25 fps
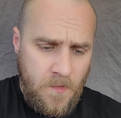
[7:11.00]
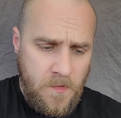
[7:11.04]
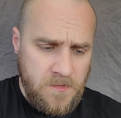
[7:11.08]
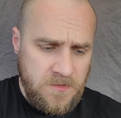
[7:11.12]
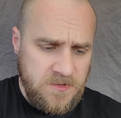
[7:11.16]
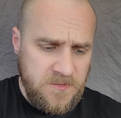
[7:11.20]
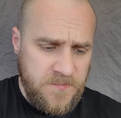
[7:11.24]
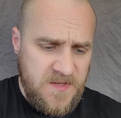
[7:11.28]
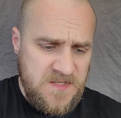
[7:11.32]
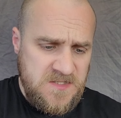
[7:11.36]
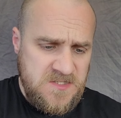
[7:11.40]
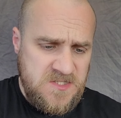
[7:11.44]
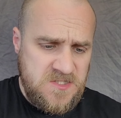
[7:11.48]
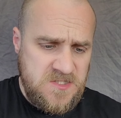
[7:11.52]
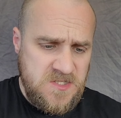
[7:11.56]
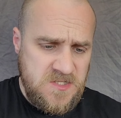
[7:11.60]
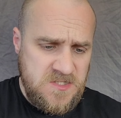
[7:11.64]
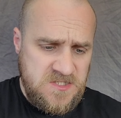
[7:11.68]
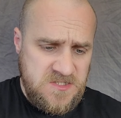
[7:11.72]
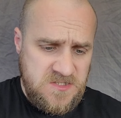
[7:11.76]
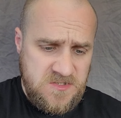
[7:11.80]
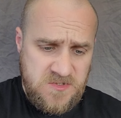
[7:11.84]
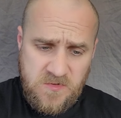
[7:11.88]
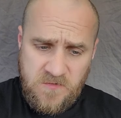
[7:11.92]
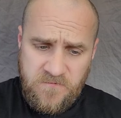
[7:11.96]
The mince,
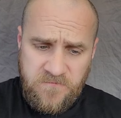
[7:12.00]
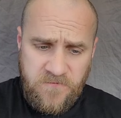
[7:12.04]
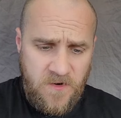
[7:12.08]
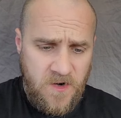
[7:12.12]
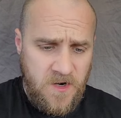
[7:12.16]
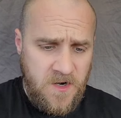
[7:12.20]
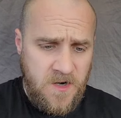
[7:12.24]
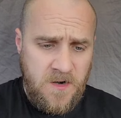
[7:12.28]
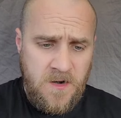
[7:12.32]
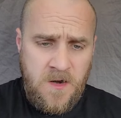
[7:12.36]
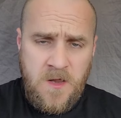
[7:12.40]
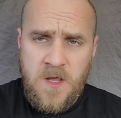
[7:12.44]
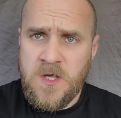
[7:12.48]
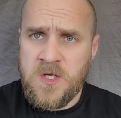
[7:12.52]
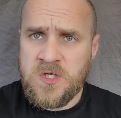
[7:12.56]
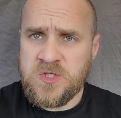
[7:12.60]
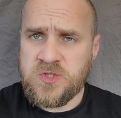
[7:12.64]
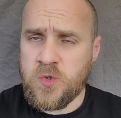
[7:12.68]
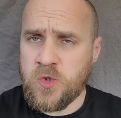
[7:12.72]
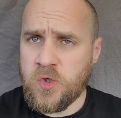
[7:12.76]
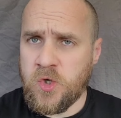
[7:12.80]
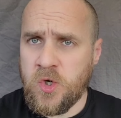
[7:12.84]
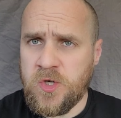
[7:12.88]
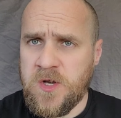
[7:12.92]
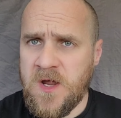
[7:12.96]
so far,
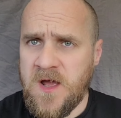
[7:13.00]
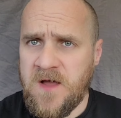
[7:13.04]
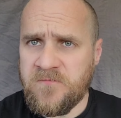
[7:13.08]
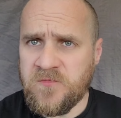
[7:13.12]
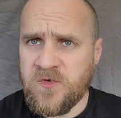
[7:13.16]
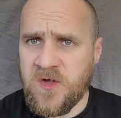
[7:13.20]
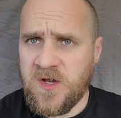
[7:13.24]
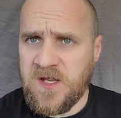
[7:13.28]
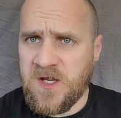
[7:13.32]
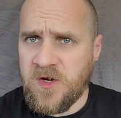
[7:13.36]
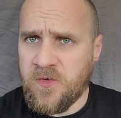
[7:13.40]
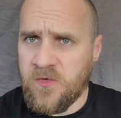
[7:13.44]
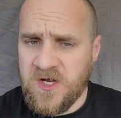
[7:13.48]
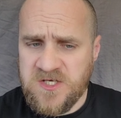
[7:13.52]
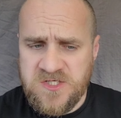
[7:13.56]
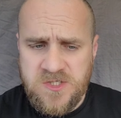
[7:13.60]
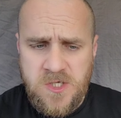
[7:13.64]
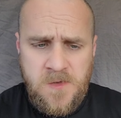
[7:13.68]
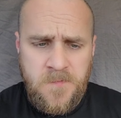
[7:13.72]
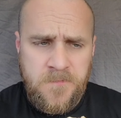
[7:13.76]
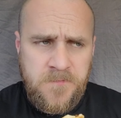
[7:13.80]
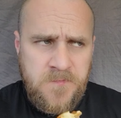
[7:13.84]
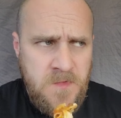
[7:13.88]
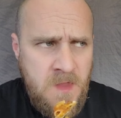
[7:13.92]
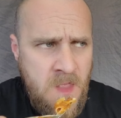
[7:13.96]
so good. Haven't got any
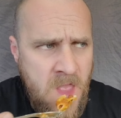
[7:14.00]
gristle.